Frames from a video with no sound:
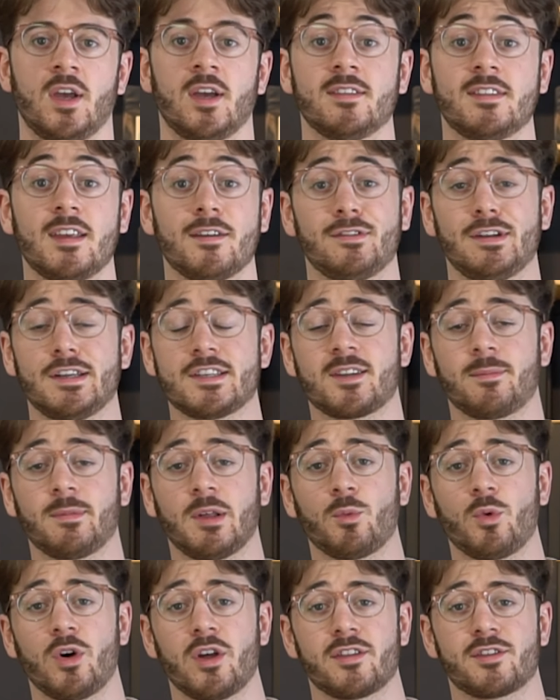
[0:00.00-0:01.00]
Definitely
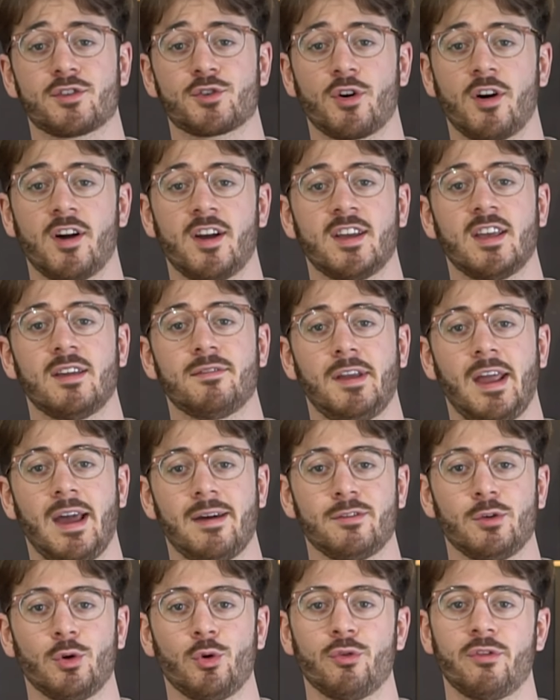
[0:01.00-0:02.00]
something worth trying if you
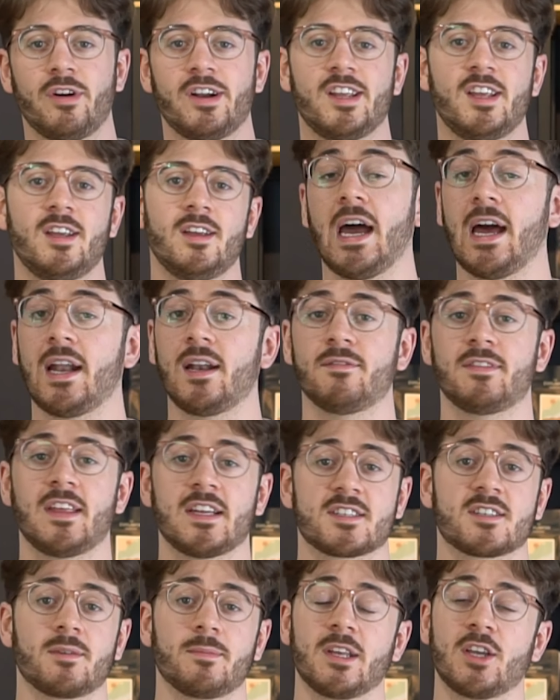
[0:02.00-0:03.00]
haven't already. And if
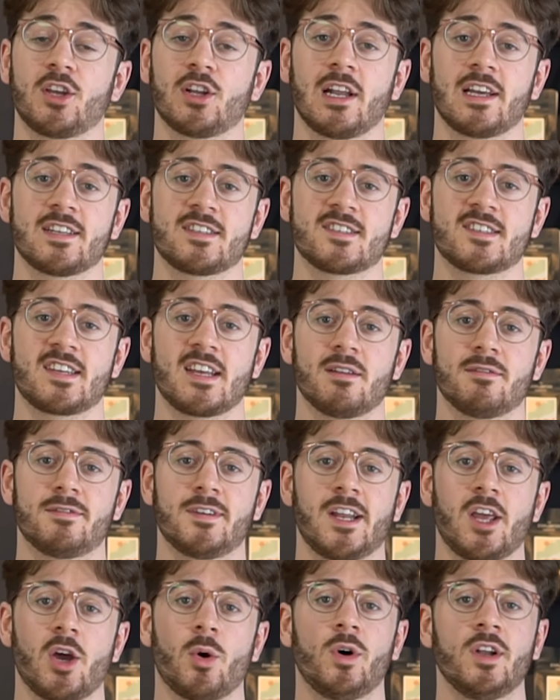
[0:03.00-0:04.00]
that's something you'd like to see a
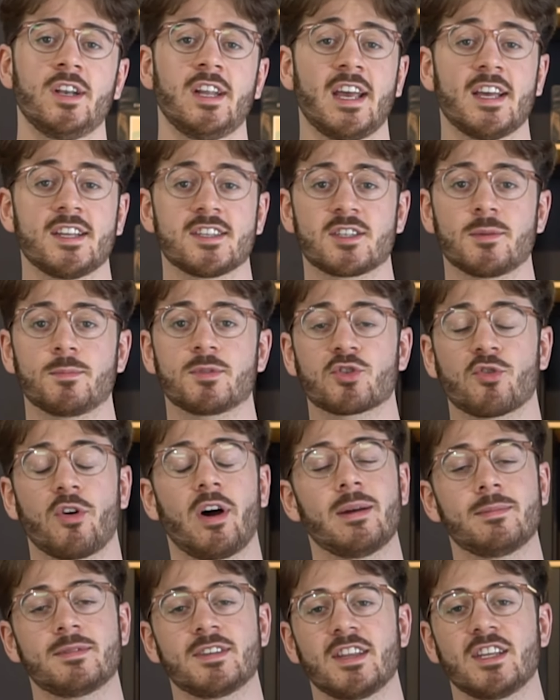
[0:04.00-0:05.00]
video on, hit
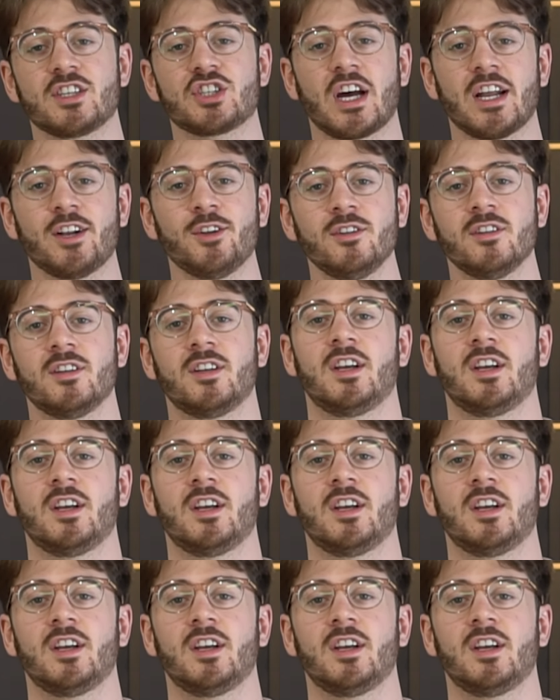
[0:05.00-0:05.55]
subscribe to the channel.